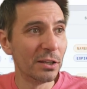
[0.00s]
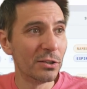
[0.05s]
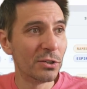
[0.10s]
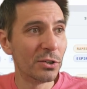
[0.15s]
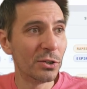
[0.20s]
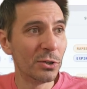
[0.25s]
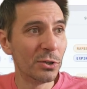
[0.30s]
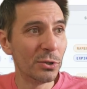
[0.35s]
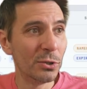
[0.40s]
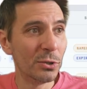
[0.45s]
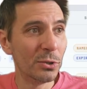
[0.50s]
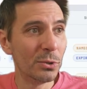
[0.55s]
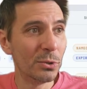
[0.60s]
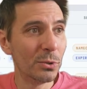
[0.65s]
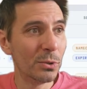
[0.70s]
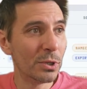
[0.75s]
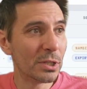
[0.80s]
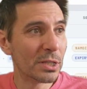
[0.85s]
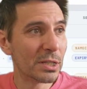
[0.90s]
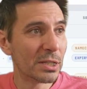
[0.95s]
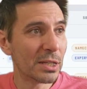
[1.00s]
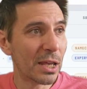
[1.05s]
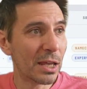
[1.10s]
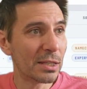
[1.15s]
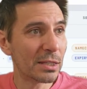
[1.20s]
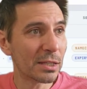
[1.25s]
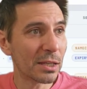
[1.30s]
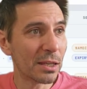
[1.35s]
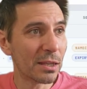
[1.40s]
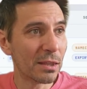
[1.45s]
to
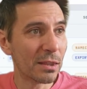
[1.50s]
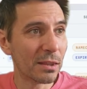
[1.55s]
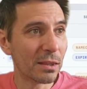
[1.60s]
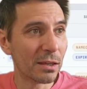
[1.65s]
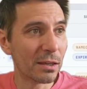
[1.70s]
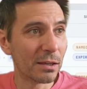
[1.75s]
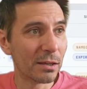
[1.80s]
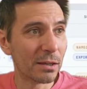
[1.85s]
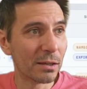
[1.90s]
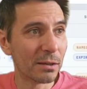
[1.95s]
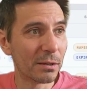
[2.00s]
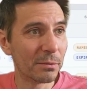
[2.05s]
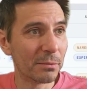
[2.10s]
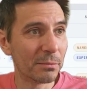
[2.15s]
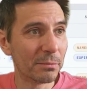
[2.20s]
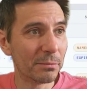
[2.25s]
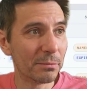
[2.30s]
set the